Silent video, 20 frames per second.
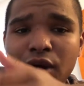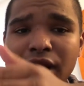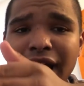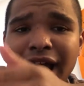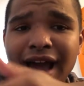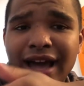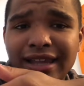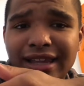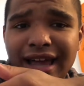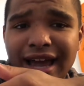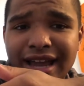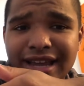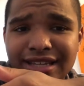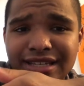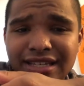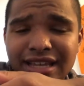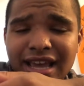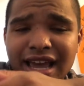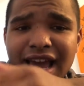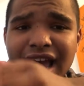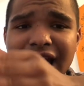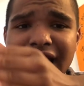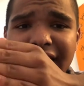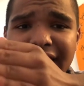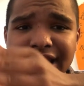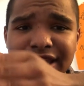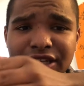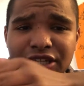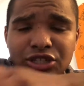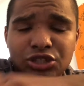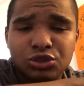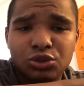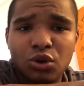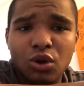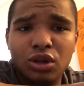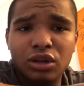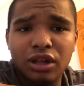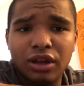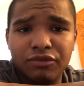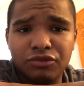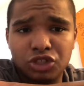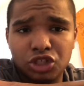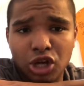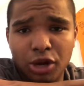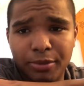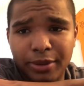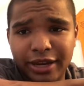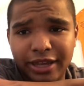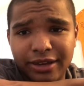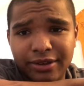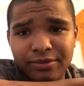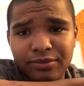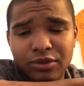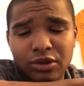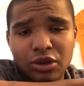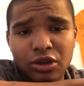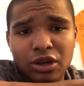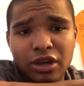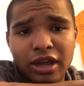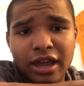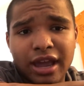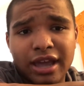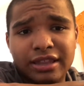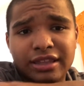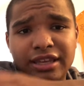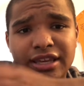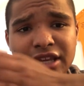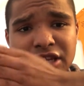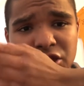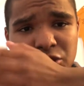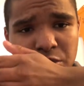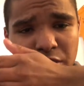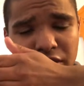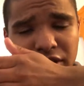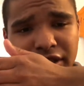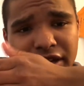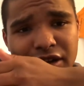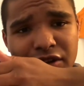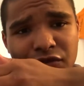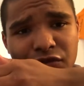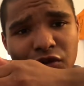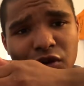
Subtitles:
allies had control of Germany, and the East would later